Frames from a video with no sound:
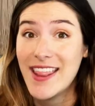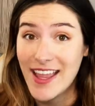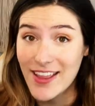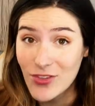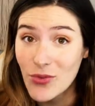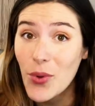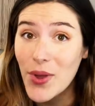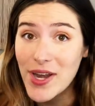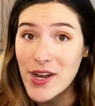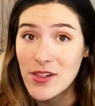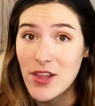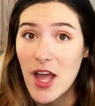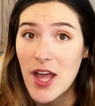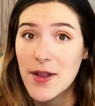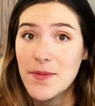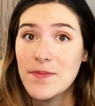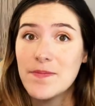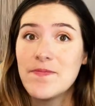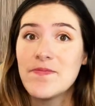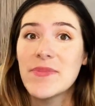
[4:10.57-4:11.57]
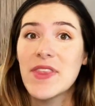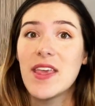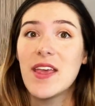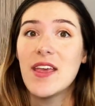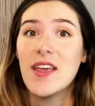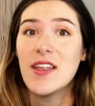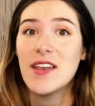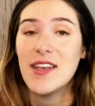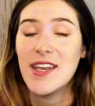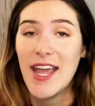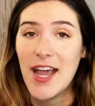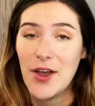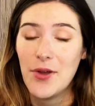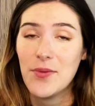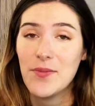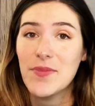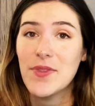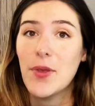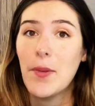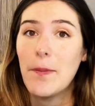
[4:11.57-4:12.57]
that's quite a lot. Now,
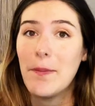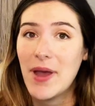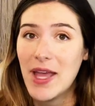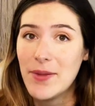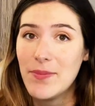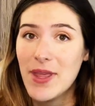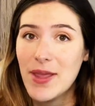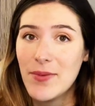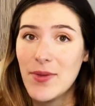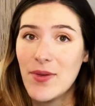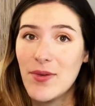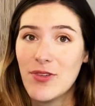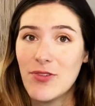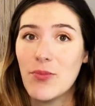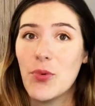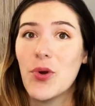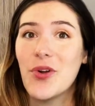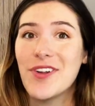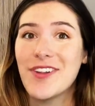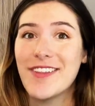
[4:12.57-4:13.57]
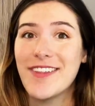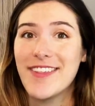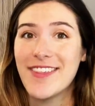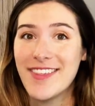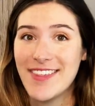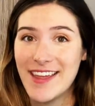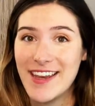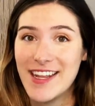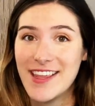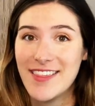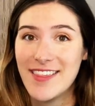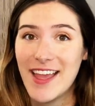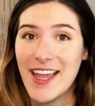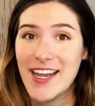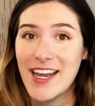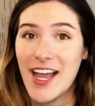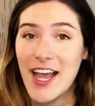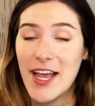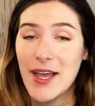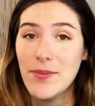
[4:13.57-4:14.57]
my baby was born sunny
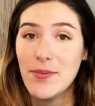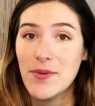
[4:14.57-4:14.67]
side up,